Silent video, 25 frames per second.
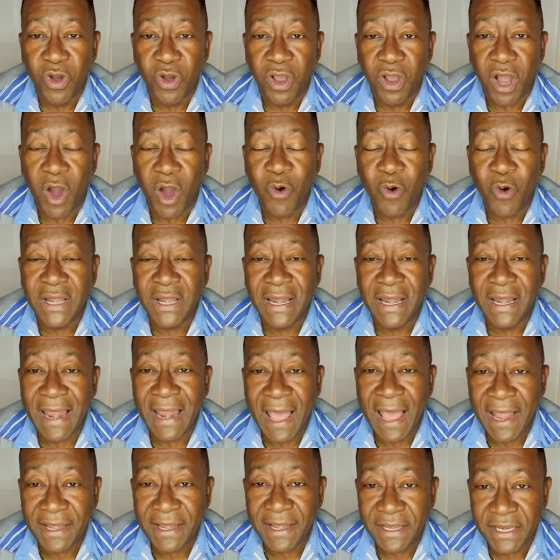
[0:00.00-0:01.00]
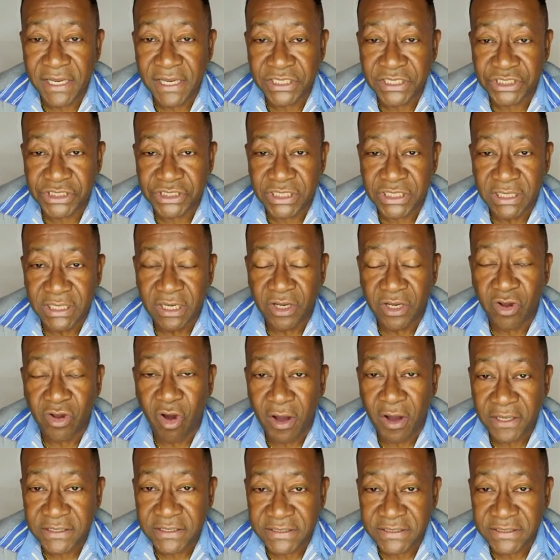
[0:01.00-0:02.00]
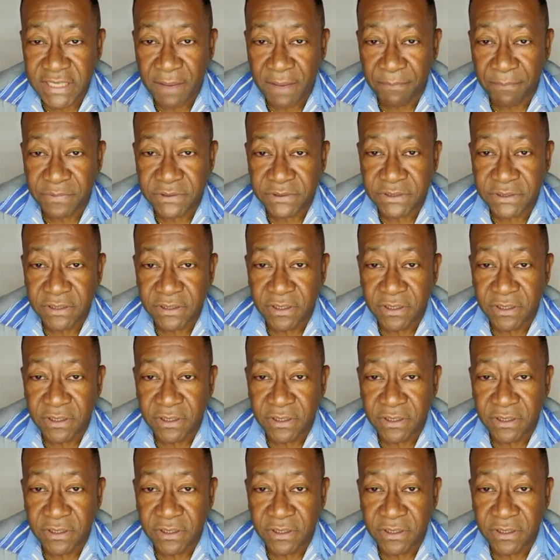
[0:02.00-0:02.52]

outlandish concept.